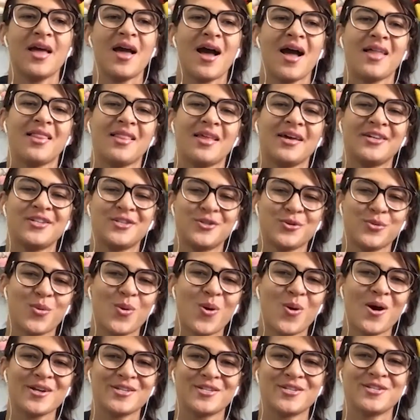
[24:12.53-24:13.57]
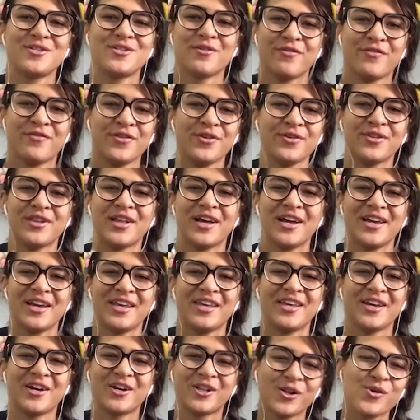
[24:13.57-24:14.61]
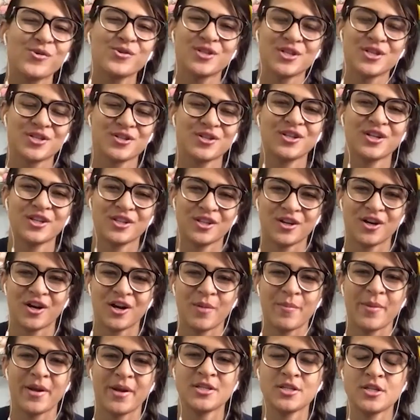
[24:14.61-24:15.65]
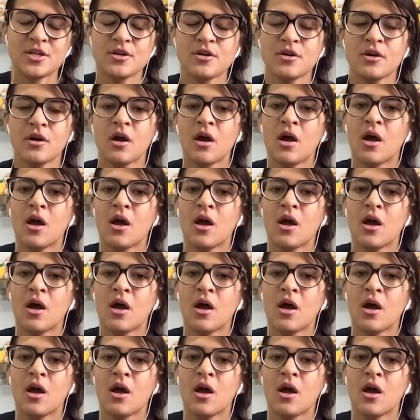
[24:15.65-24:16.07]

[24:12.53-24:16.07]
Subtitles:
I like to watch it to feel like close to the tournament too.